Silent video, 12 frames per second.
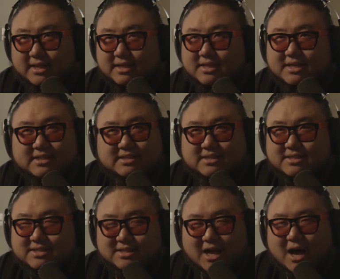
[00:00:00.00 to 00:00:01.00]
and this
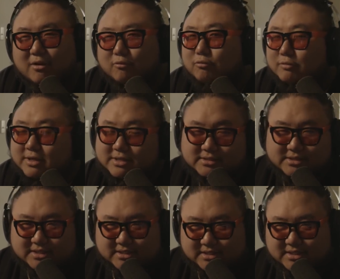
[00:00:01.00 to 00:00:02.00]
is not
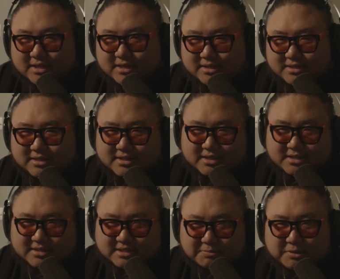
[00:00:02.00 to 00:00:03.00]
written in
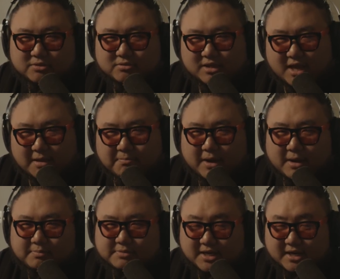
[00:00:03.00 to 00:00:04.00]
the typical
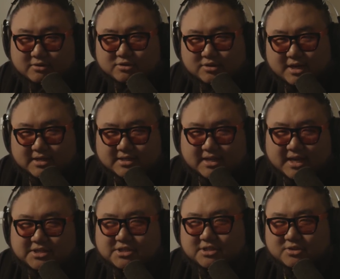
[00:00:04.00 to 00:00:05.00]
K-pop title track
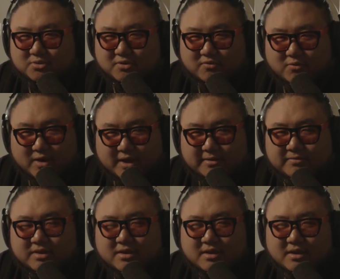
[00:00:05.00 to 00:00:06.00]
catchy sort of way.
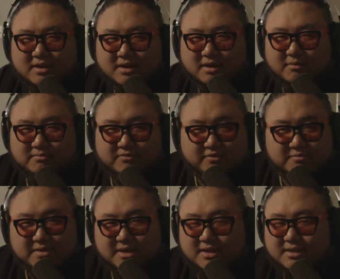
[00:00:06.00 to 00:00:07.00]

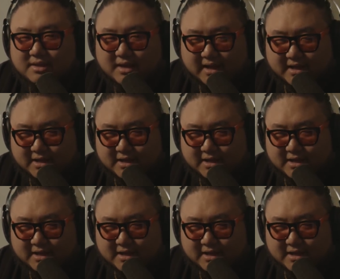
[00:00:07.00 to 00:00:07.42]
For me,